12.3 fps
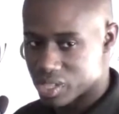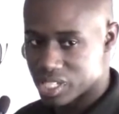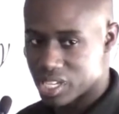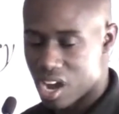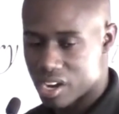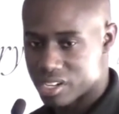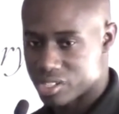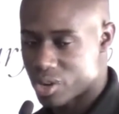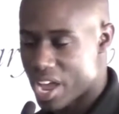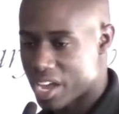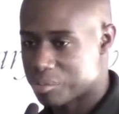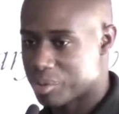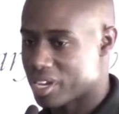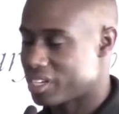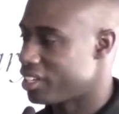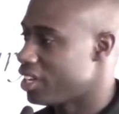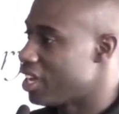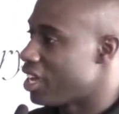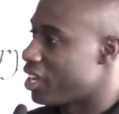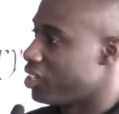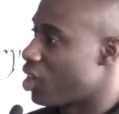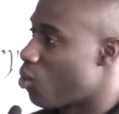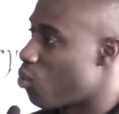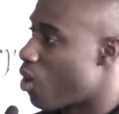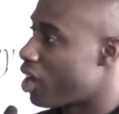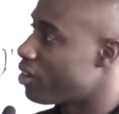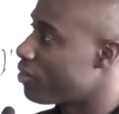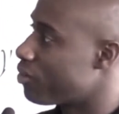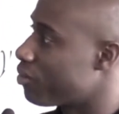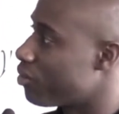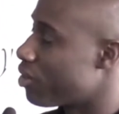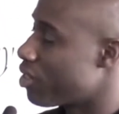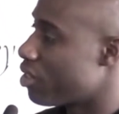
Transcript: really hard to track but you know one of